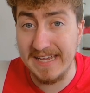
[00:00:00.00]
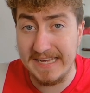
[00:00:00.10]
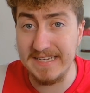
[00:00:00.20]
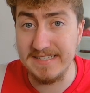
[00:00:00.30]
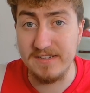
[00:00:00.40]

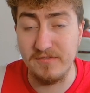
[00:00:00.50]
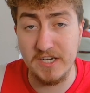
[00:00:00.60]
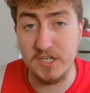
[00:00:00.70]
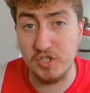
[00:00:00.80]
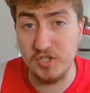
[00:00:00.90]
easy
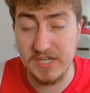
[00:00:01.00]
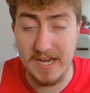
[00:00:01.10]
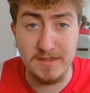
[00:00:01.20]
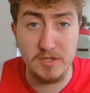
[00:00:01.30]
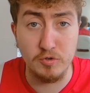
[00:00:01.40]
fixtures
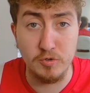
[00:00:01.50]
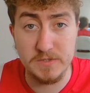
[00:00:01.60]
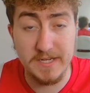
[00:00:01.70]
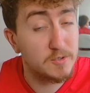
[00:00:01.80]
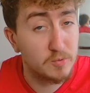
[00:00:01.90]
in the group
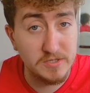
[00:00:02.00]
stage where I